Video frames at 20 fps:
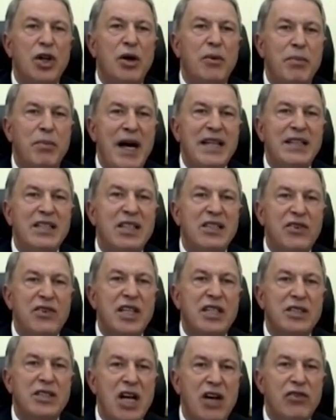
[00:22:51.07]
by the
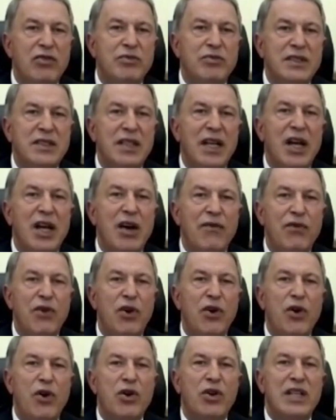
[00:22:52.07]
Greek government for
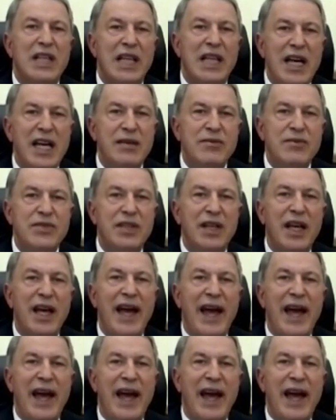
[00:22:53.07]
her claims